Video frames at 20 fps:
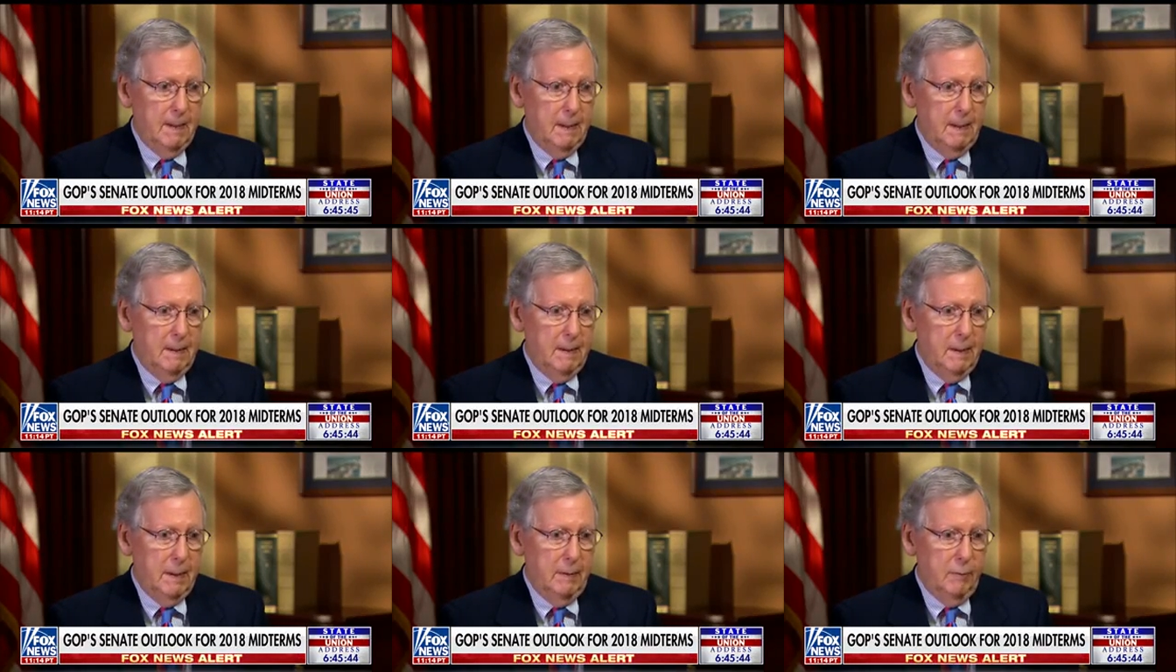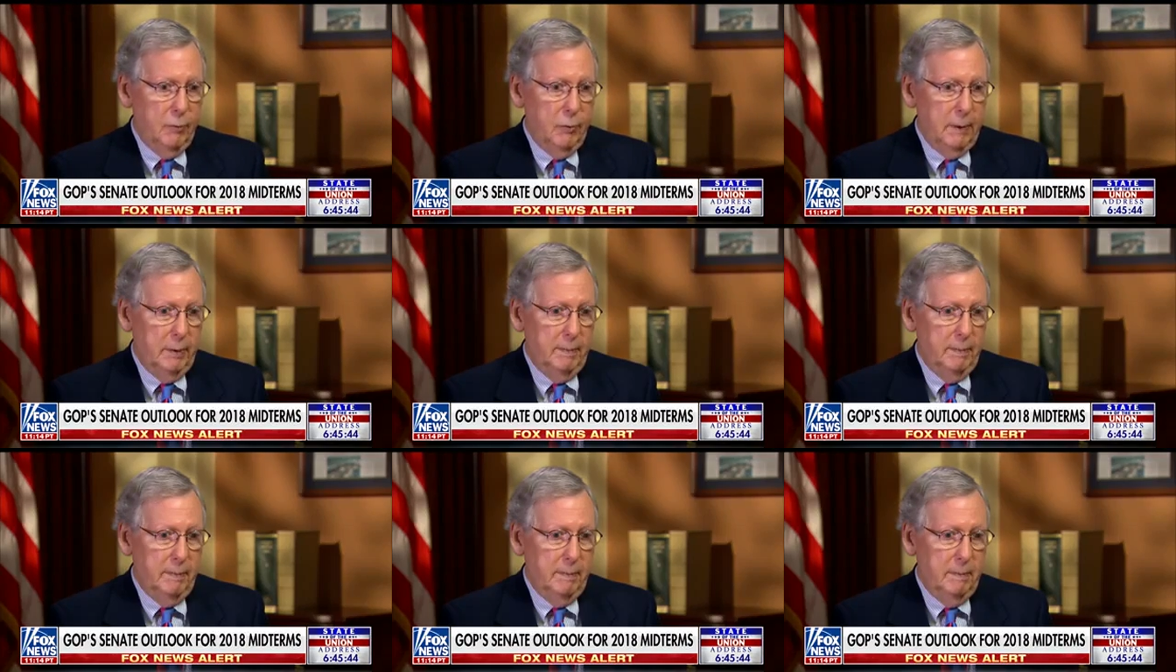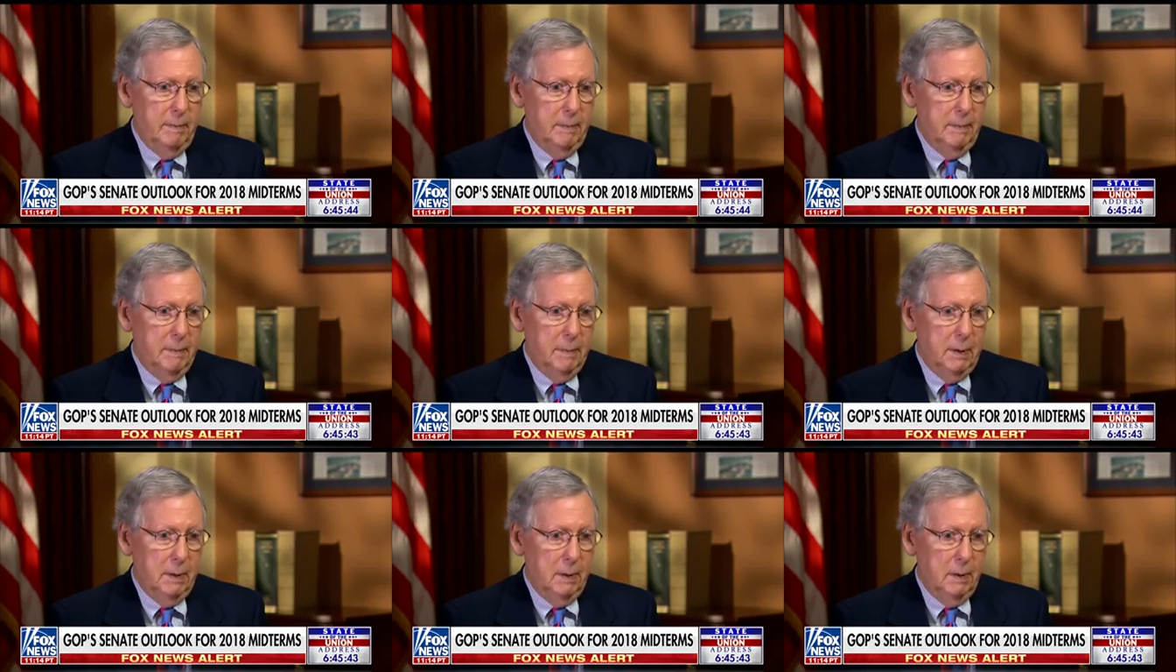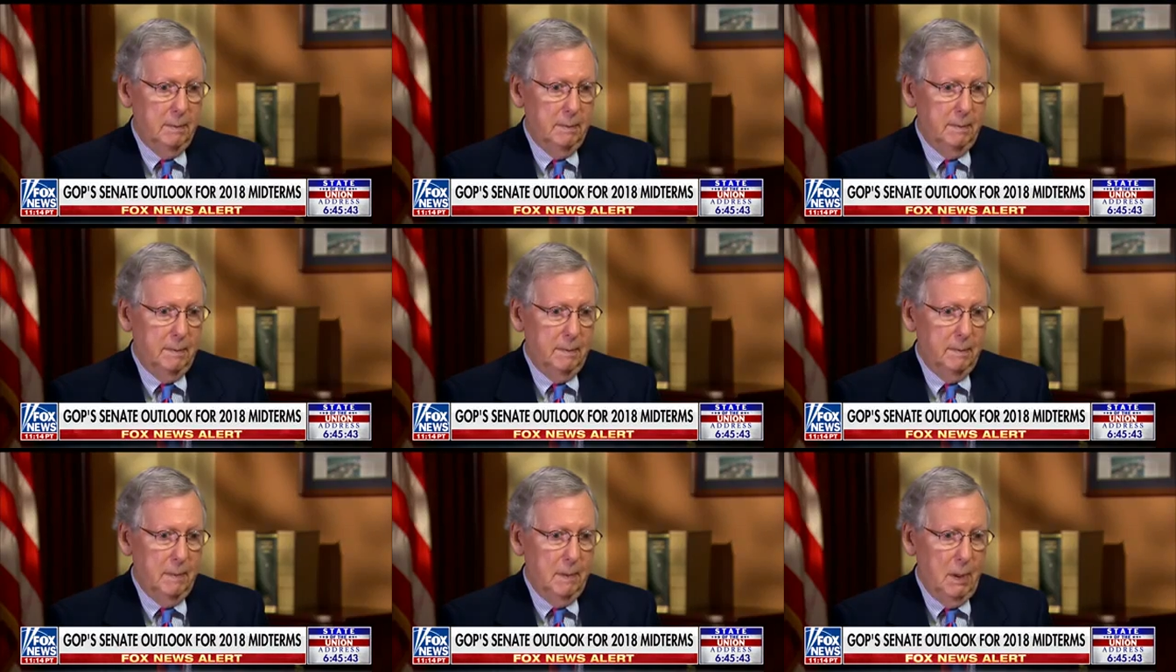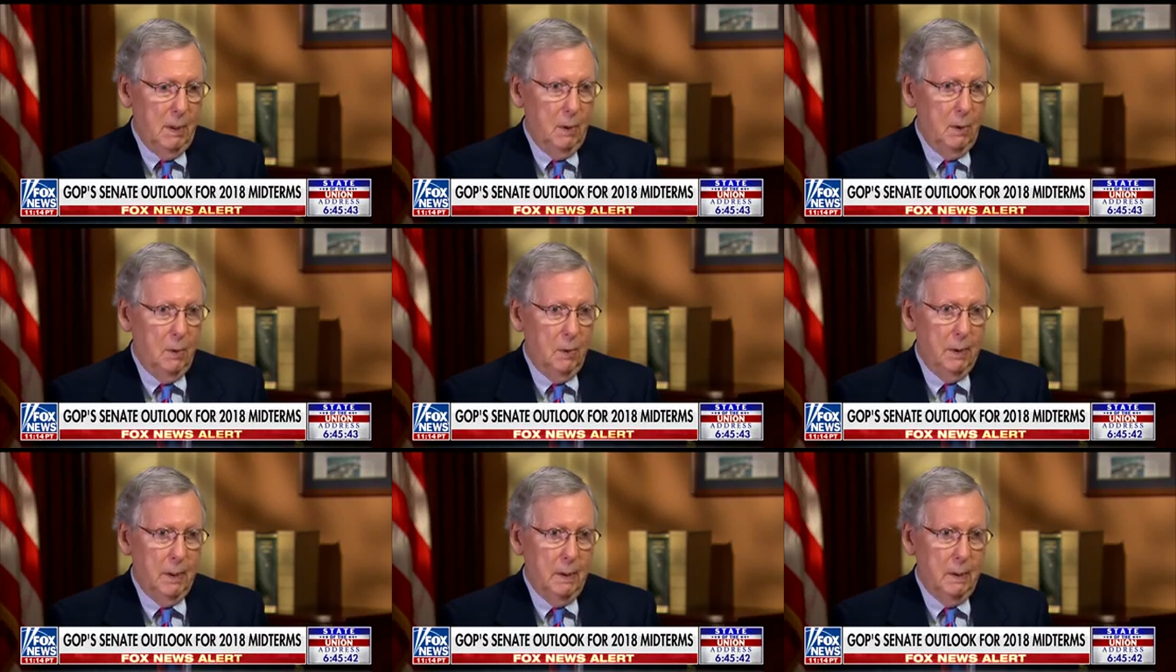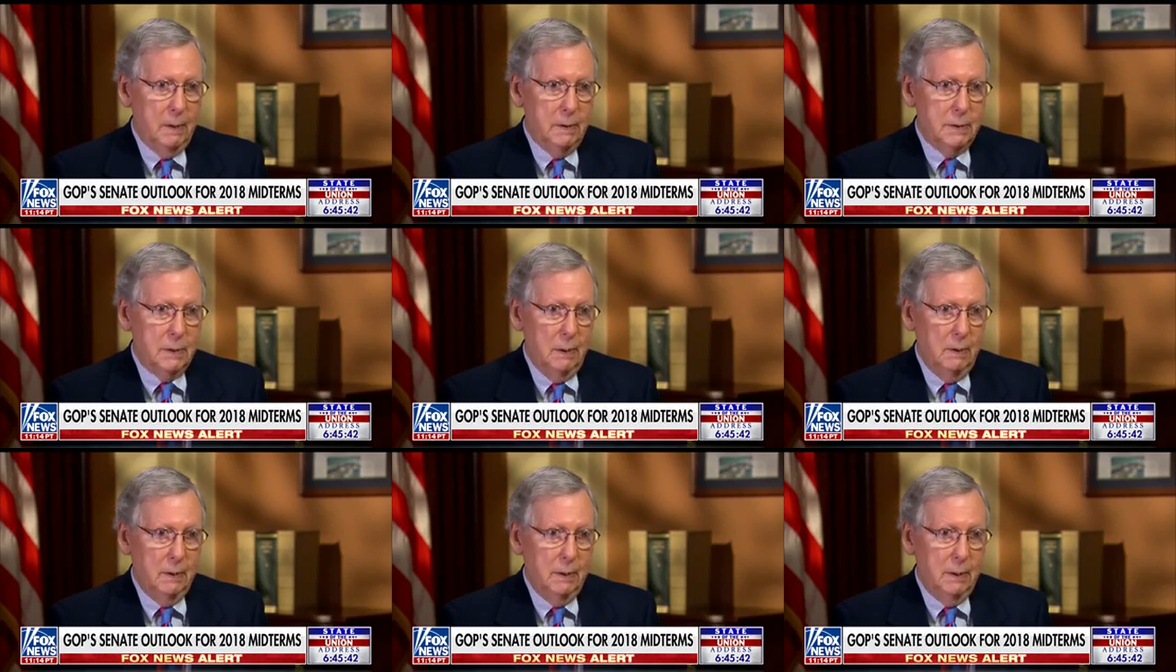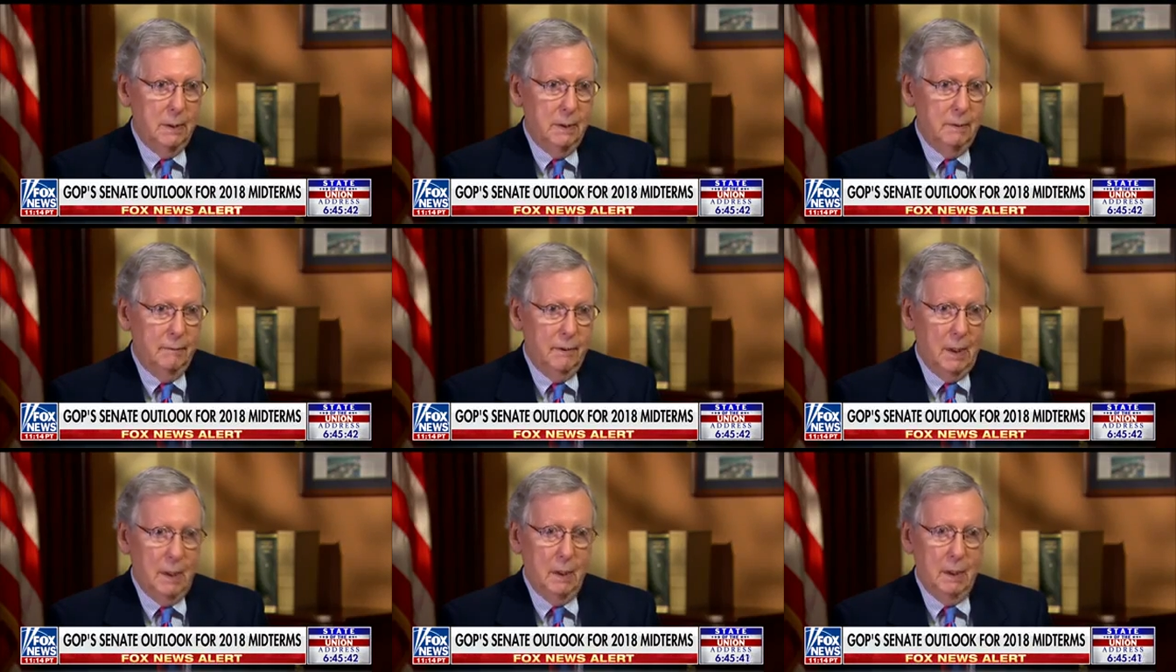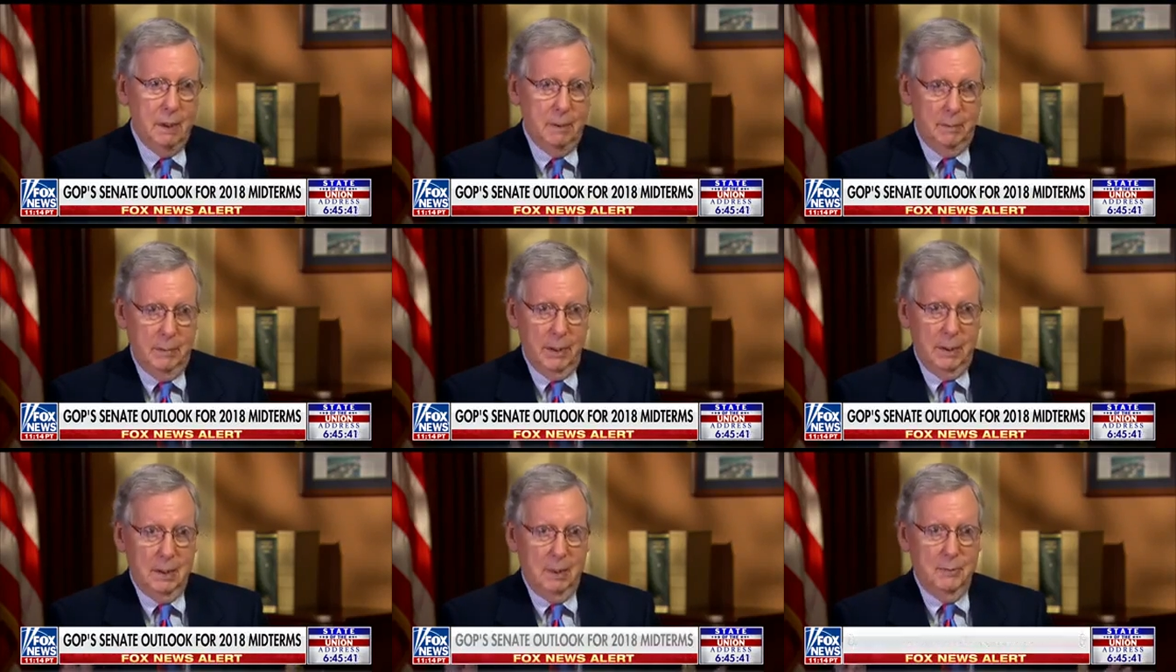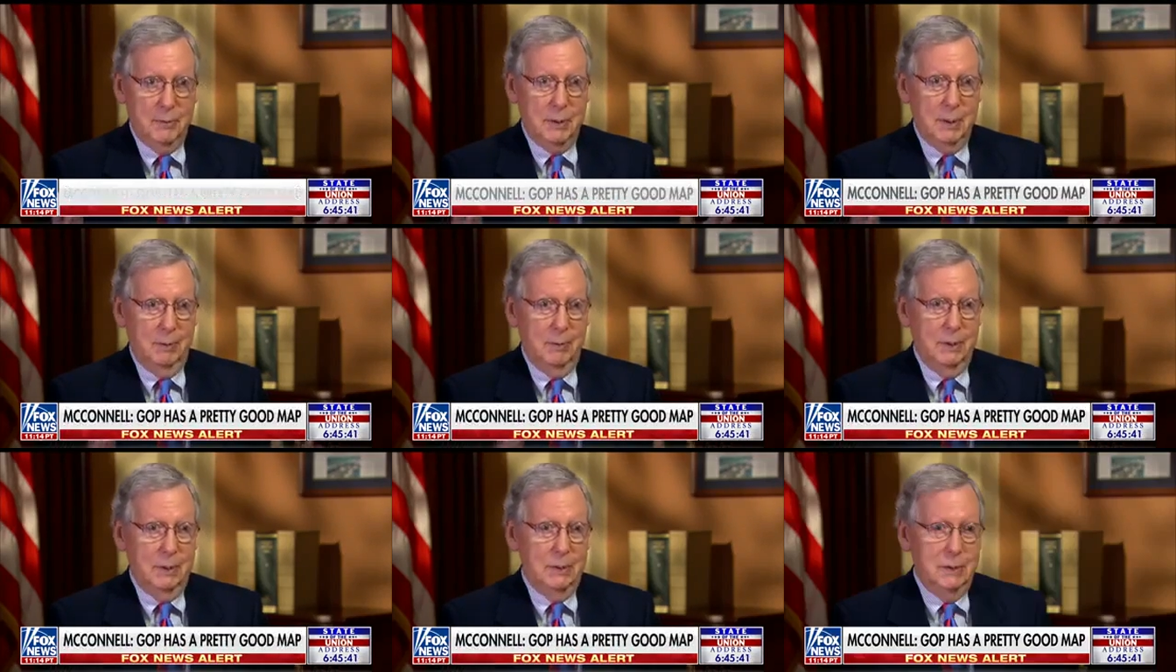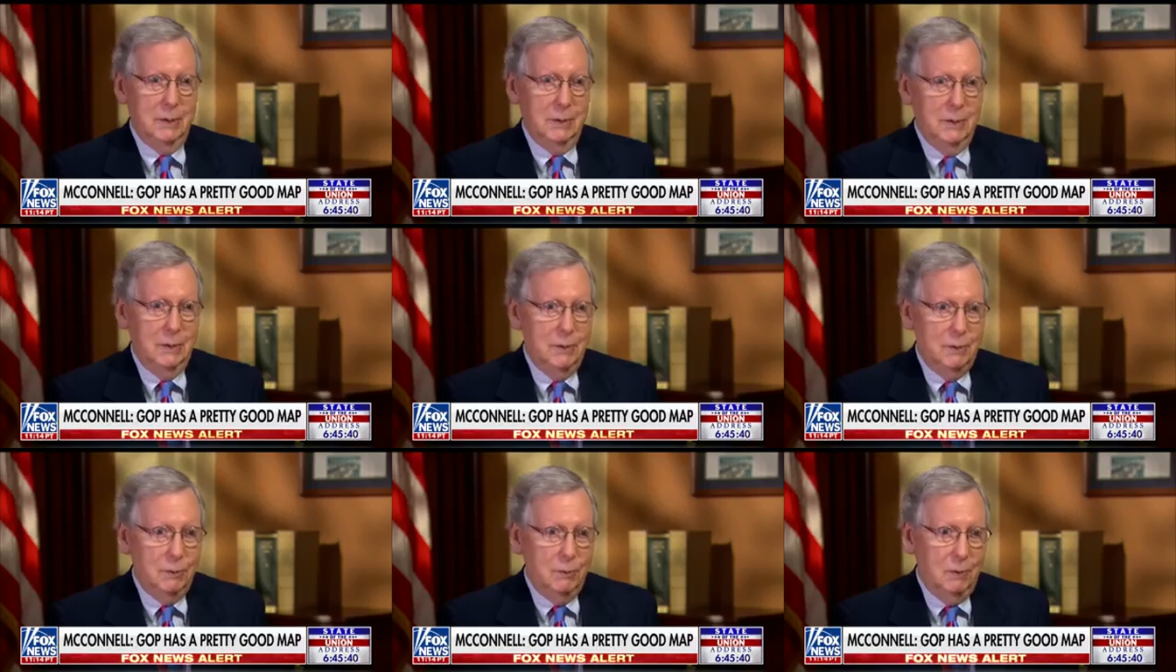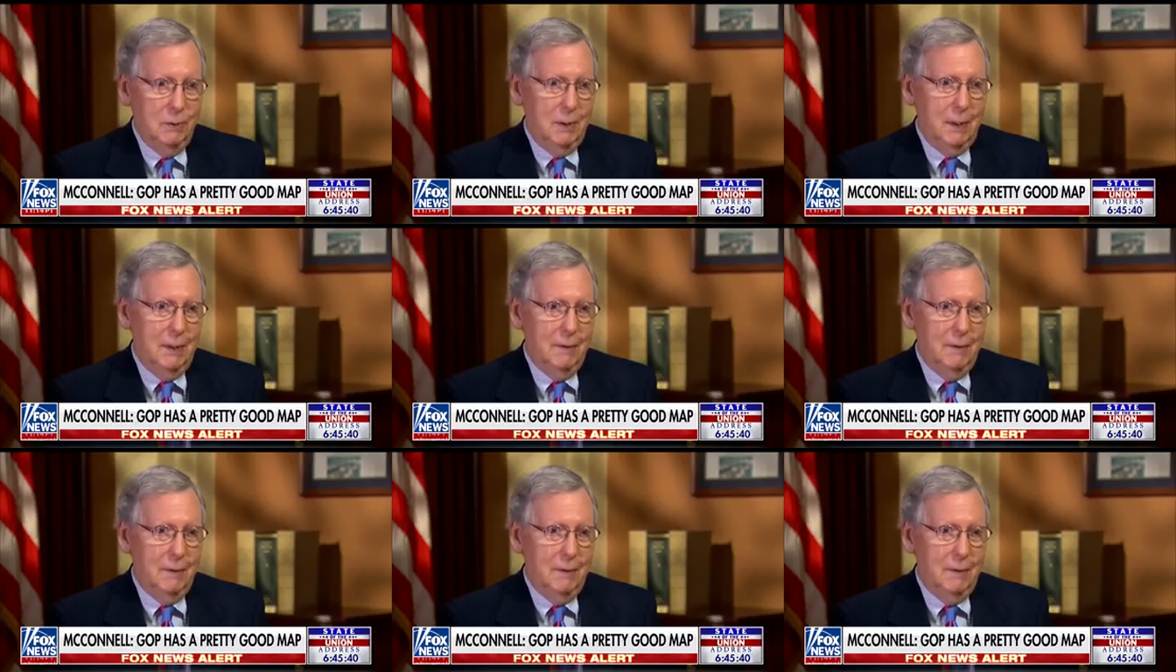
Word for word: uh, if we, you know, hold Arizona and Nevada and pick up some of these others.